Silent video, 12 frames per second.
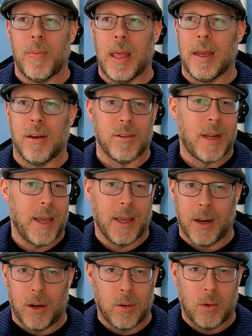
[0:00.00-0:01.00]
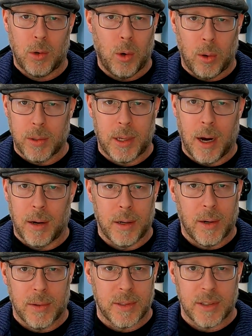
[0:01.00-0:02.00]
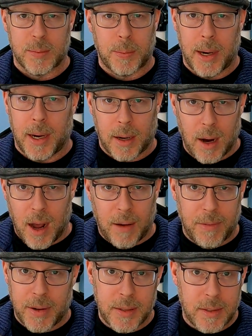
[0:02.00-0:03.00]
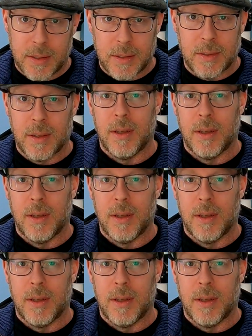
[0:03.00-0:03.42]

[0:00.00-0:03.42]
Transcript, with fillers: And you're taking a cold garden hose and spraying it off. And it's,